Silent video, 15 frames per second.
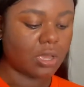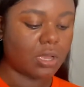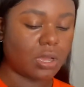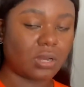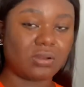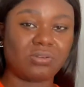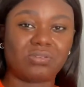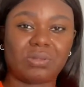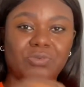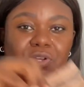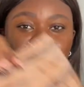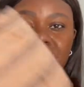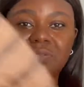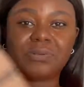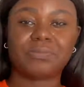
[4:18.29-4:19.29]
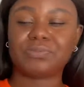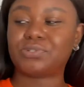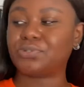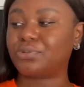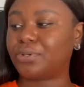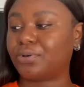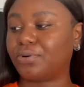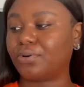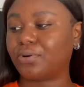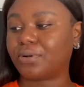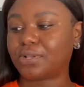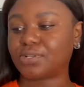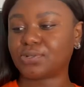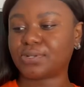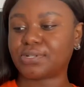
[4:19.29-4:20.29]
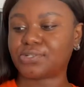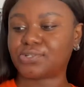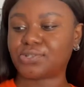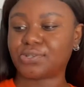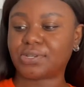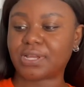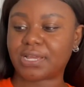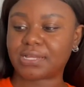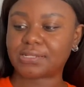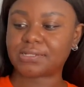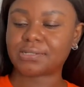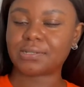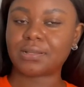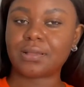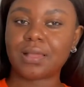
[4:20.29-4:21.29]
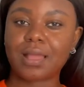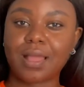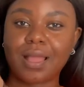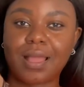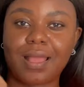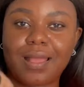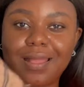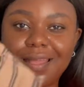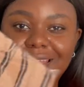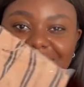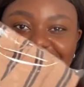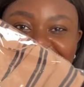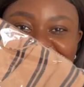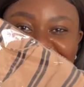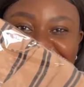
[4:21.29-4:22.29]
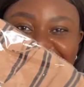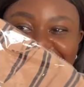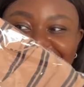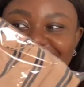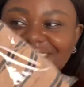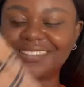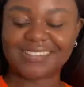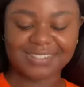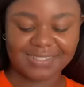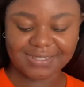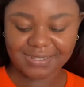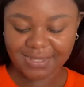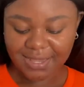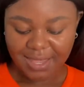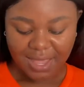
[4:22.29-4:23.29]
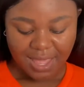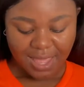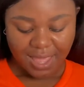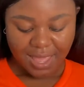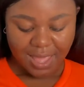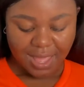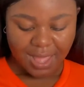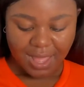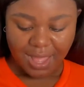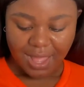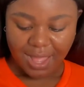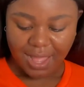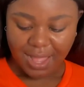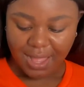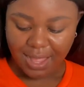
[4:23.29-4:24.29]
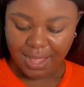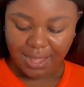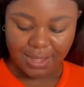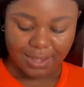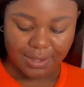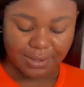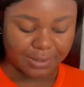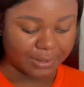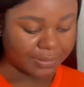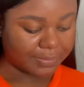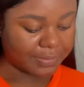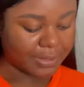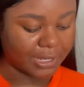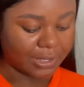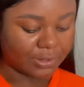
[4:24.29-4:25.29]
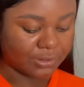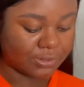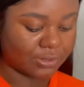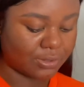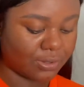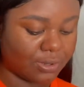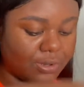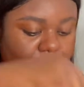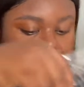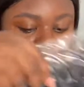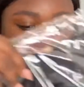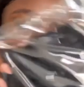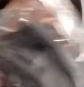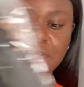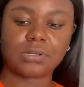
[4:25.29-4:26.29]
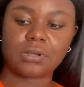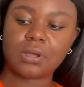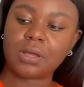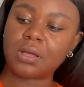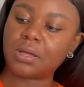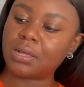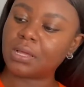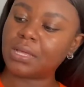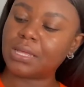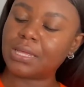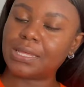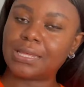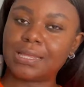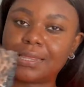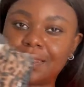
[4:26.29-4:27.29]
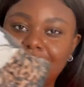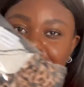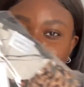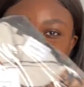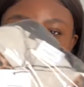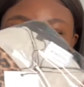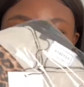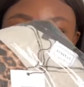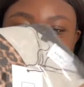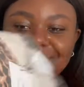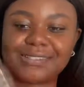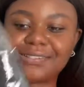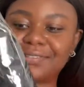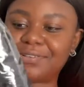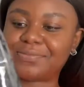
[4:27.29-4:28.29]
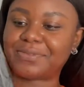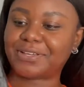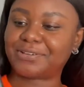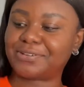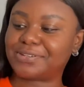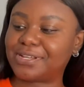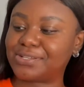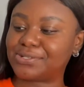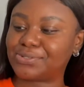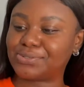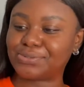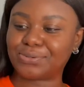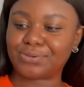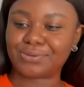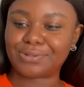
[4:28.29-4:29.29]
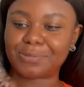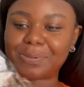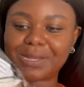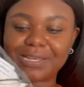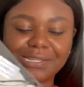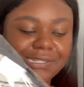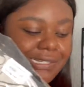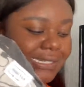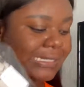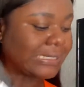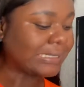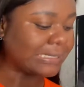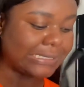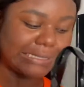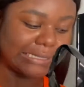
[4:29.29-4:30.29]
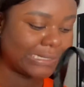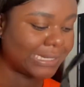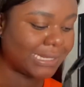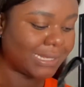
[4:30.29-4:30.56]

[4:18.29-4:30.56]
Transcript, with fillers: i don't know i'm not going to be able to do a haul i just want to show you guys this um i also got this oh my god they are so the packaging is